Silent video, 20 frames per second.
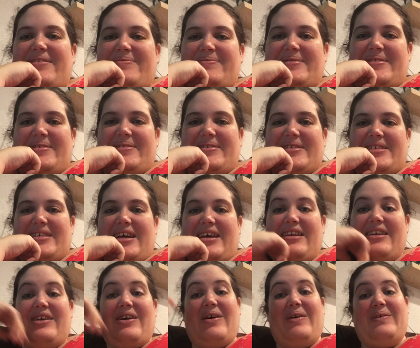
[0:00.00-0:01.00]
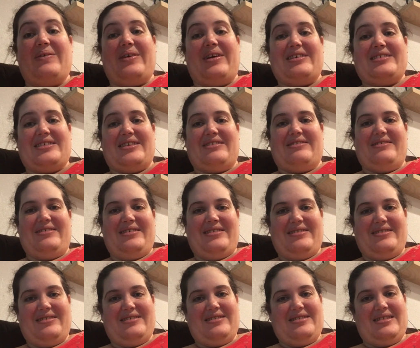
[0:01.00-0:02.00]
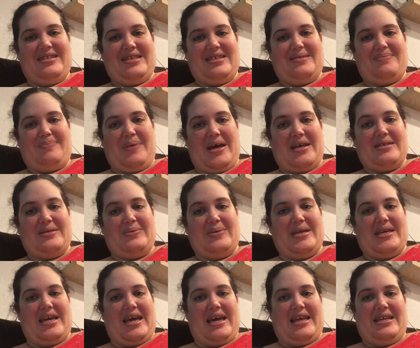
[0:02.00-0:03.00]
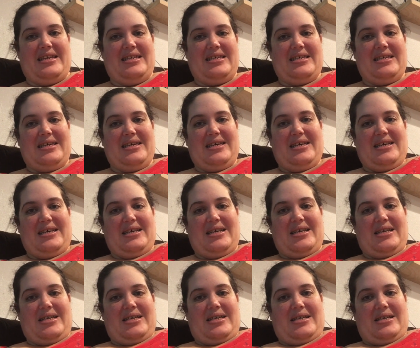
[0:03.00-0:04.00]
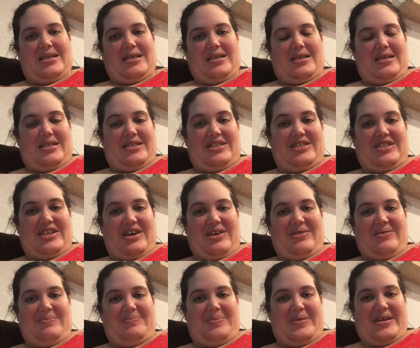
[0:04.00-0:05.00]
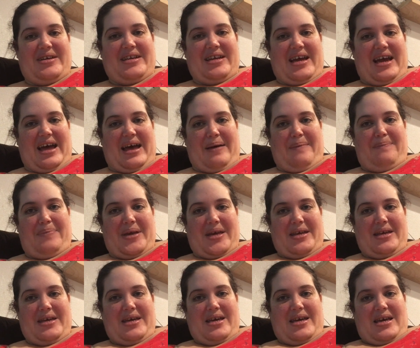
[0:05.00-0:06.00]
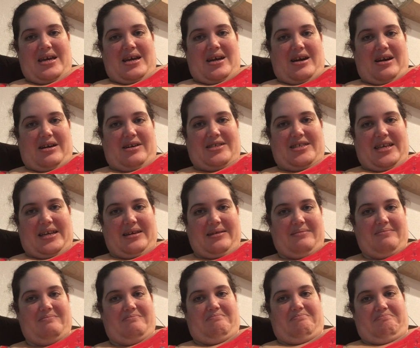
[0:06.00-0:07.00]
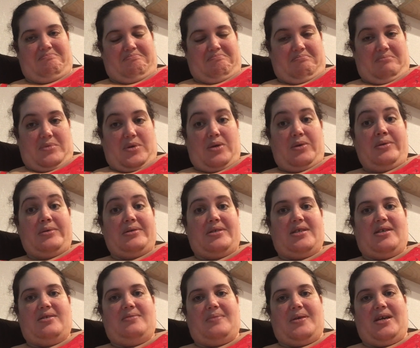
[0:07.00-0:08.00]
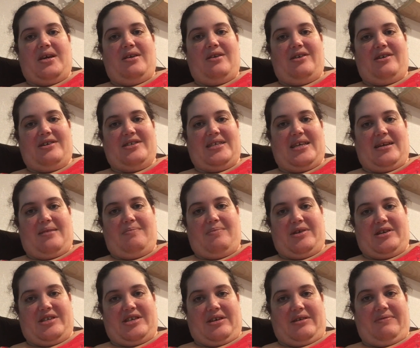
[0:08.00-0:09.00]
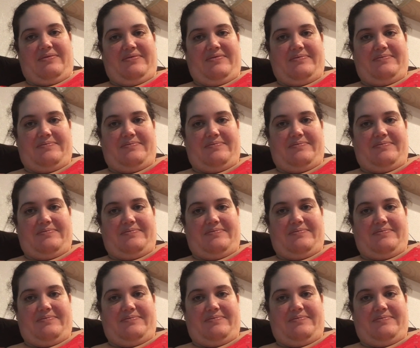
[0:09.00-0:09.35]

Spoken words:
I'm so excited. Oh, also, this past weekend, Joe put up our second bookshelf.